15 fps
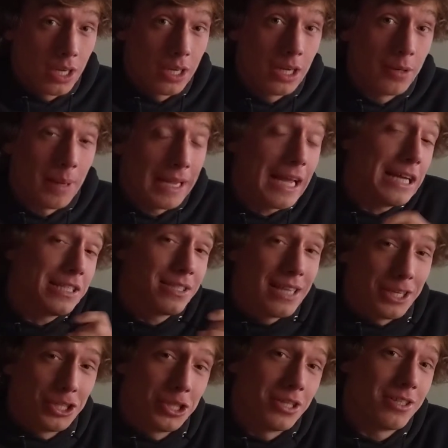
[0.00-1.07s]
I guess I
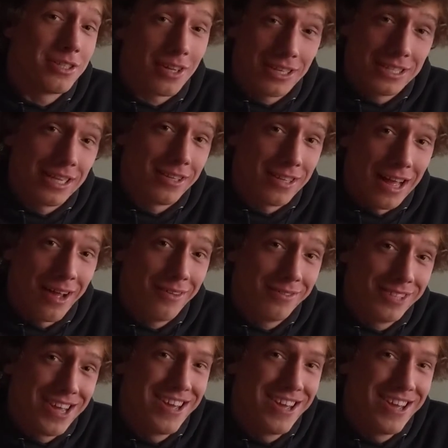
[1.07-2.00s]
should have said that.